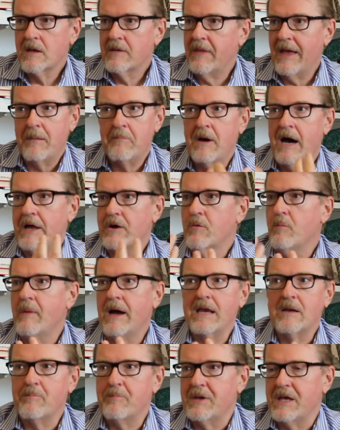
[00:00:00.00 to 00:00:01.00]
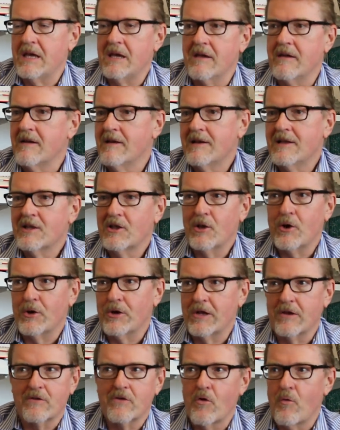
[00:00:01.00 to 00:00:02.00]
That model might be
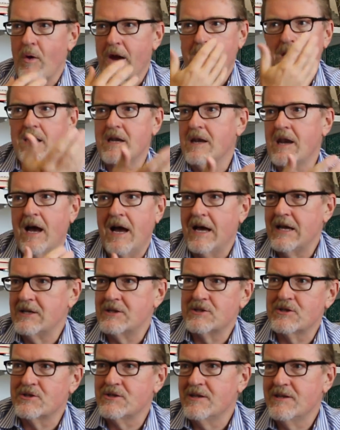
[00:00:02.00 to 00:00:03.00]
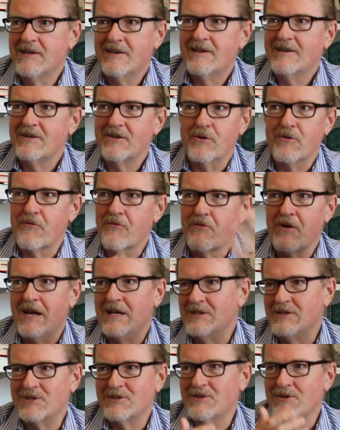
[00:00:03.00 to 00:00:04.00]
learning to recognize your
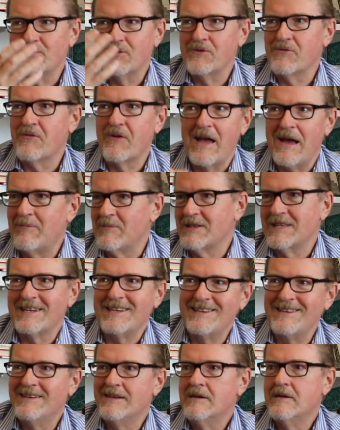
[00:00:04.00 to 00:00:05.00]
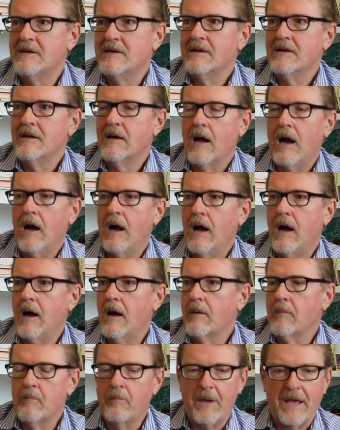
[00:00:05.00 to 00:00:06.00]
friends or your family
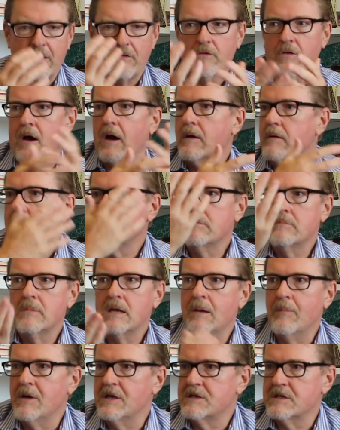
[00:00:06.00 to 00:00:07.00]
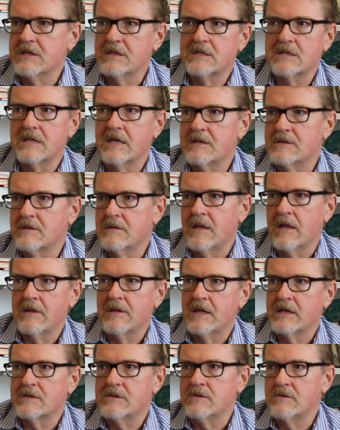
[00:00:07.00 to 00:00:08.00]
based on images
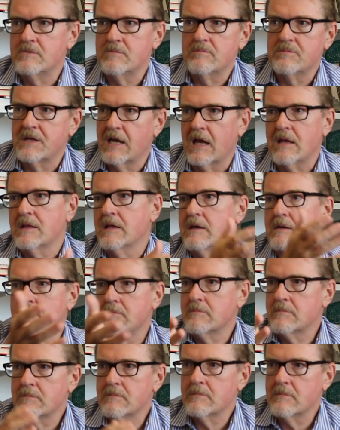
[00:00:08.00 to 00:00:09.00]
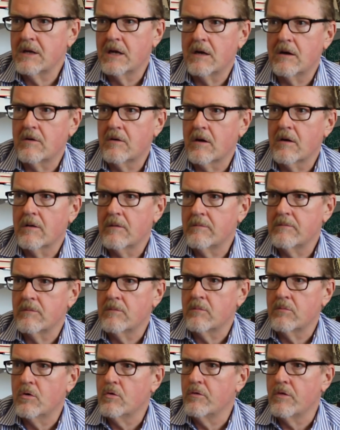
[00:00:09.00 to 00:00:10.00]
that you tell it, you know, or
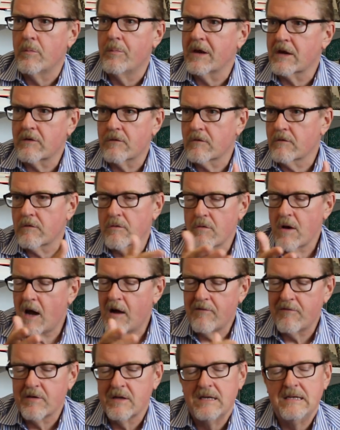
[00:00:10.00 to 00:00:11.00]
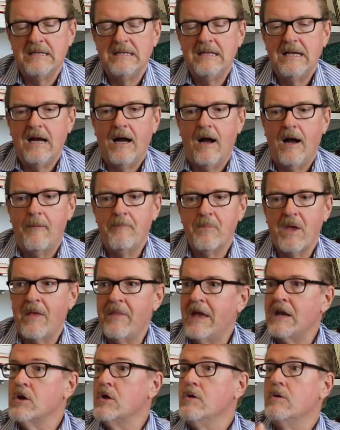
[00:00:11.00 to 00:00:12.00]
who the pictures are of,
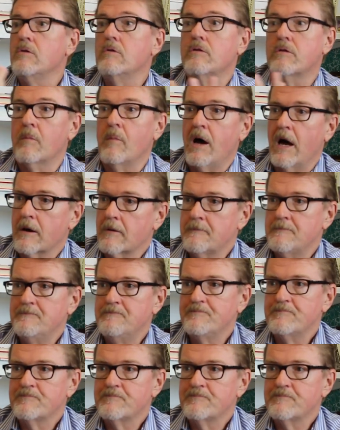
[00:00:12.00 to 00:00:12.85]
and then you use the model.